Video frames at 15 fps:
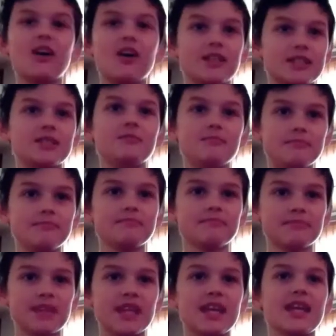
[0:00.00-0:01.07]
awesome.
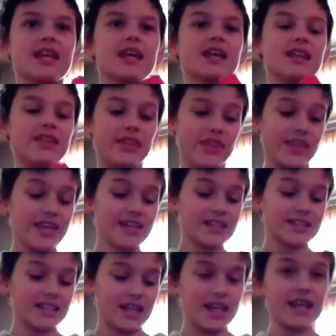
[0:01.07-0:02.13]

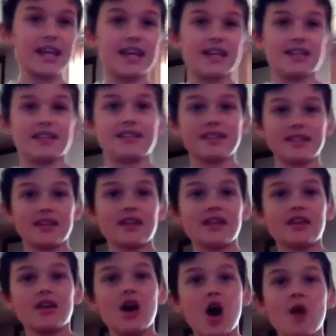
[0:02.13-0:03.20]
This is
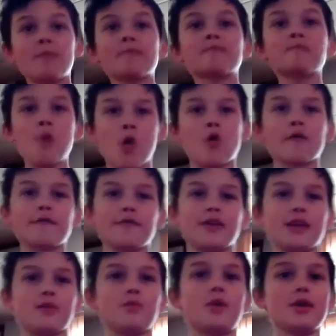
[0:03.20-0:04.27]
a
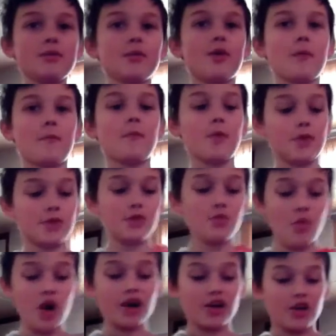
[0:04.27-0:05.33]
morphing. What do you want? What you
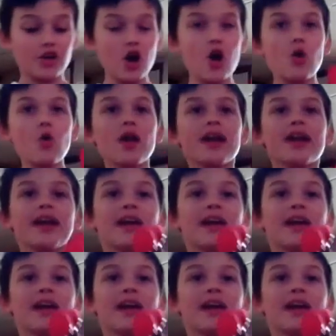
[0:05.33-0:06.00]
want to know?